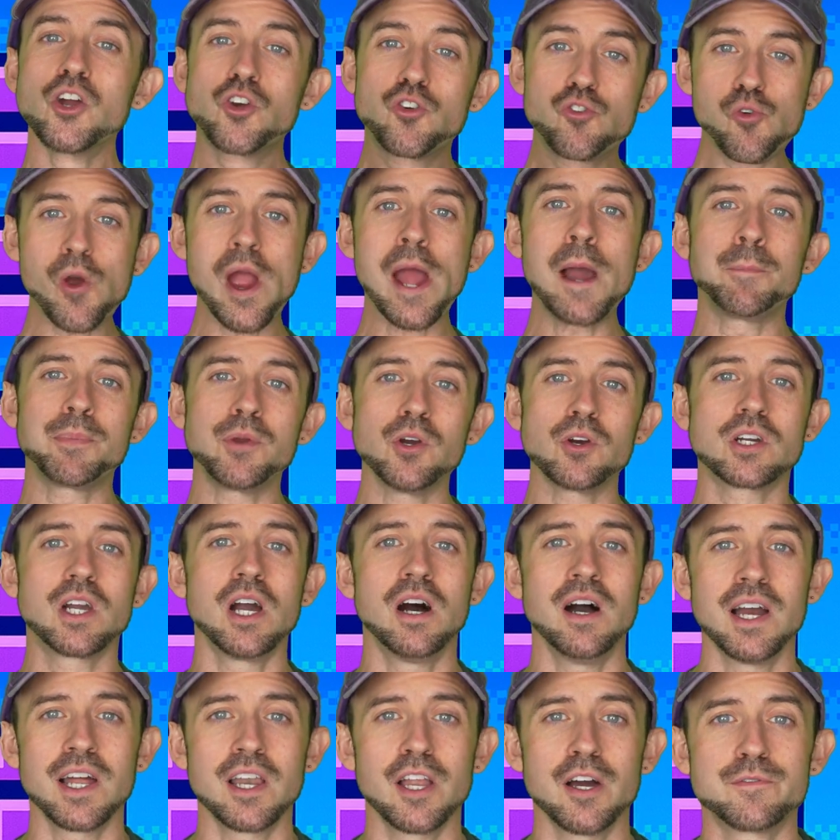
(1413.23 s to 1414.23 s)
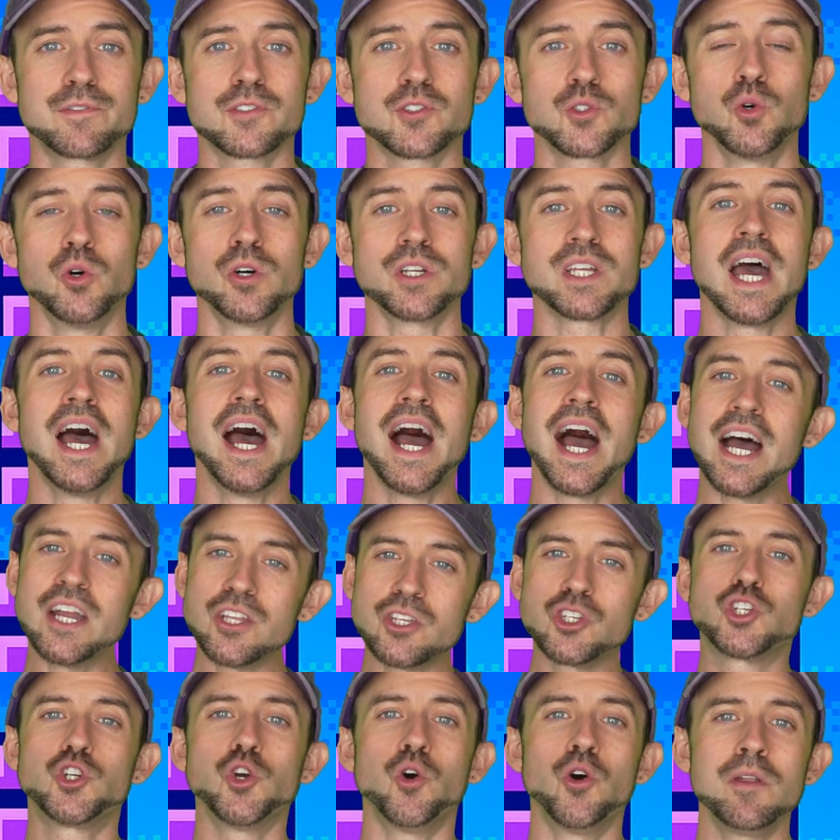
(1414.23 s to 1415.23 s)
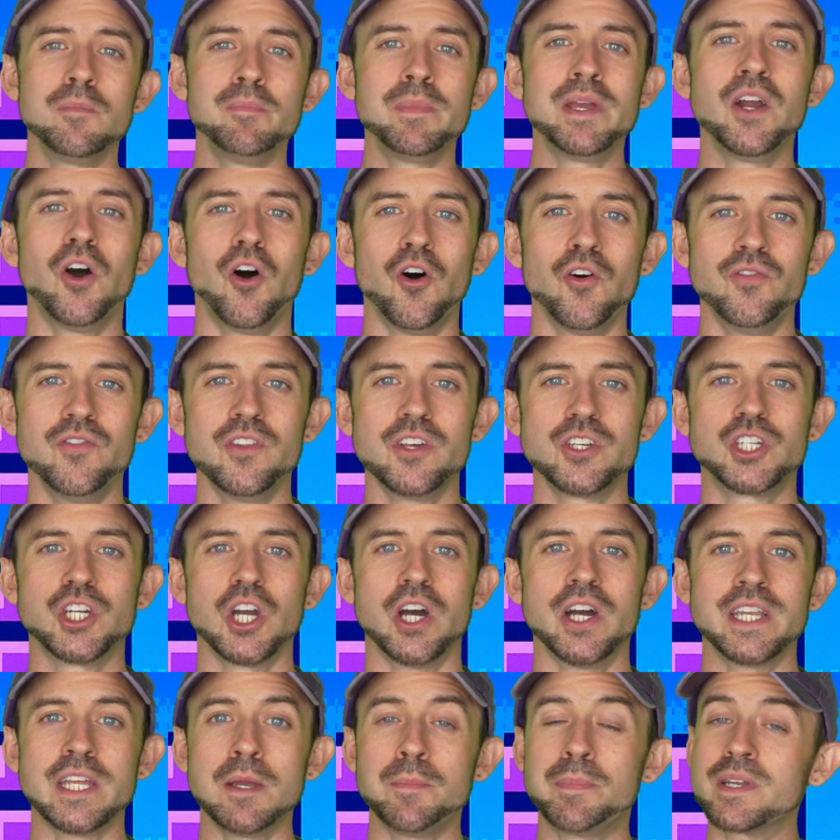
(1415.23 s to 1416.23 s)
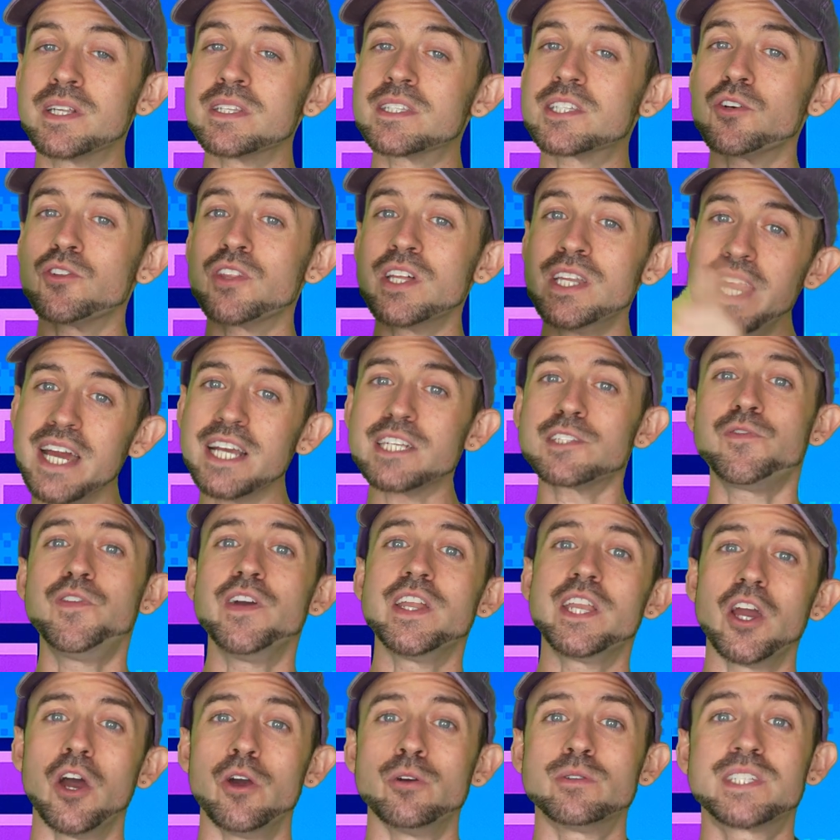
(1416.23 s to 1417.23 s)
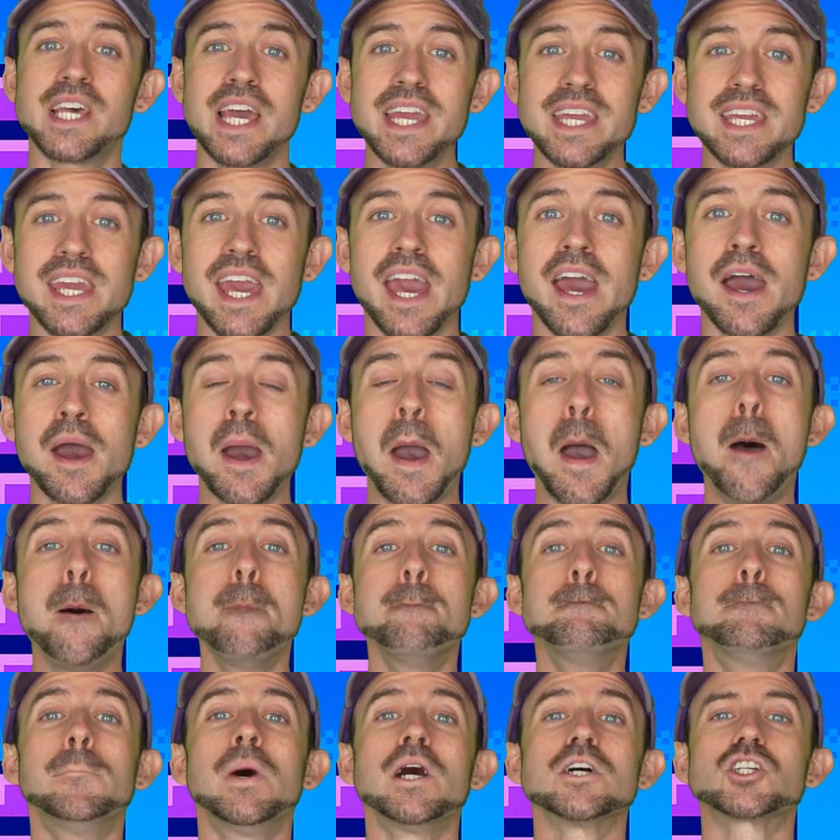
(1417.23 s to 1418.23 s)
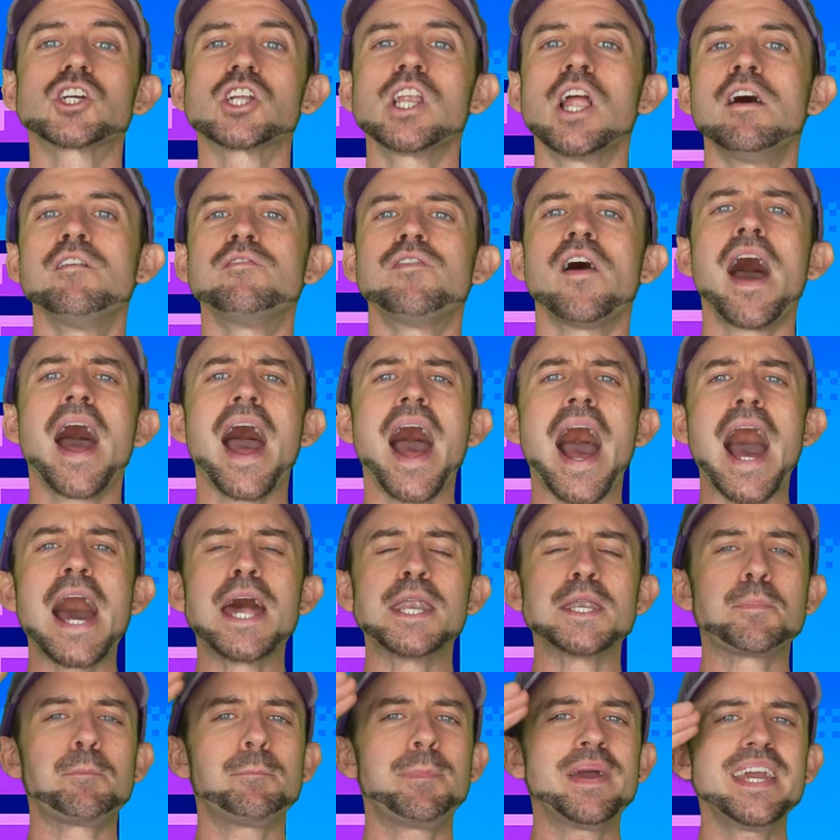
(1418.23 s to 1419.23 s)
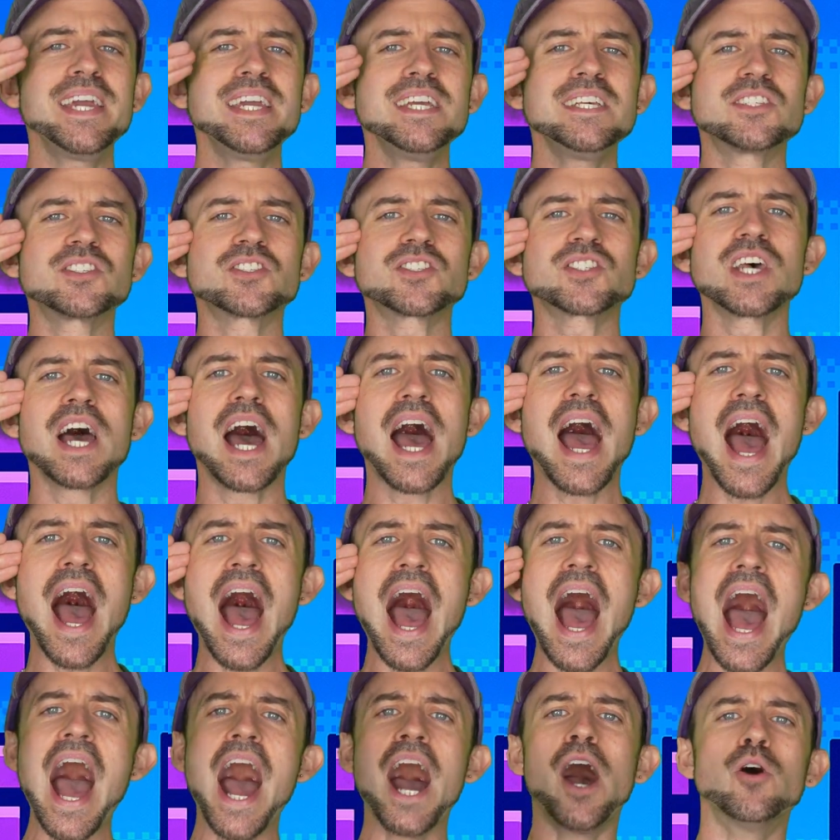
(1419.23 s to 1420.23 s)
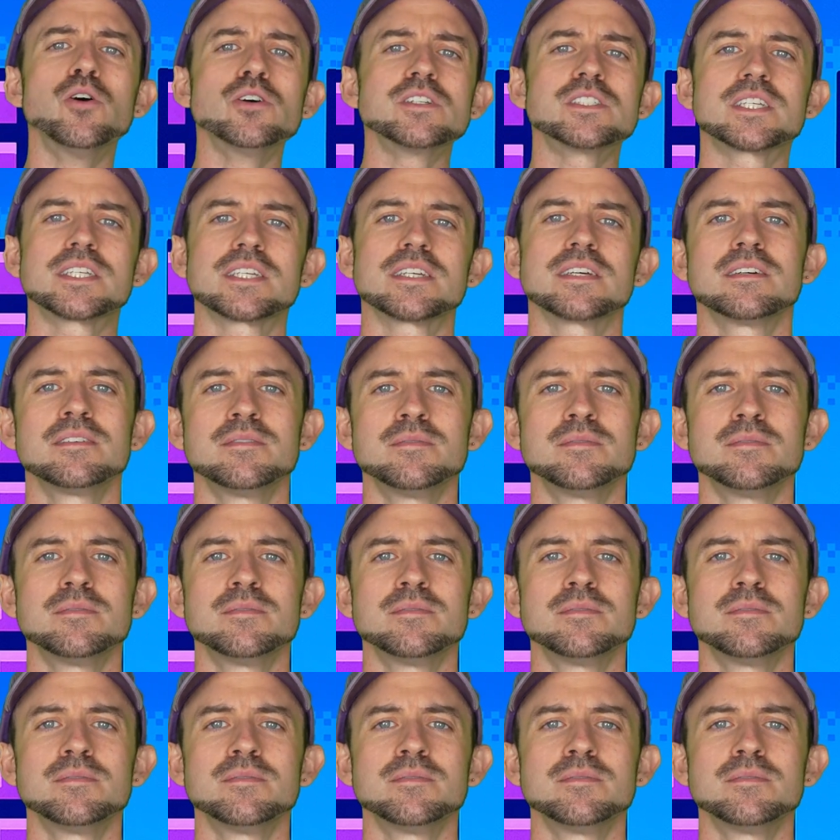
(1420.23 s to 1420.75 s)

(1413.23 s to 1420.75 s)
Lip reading: grab your Kai Life sword and join me on the journey. But until the next video, take care, much love, and peace out.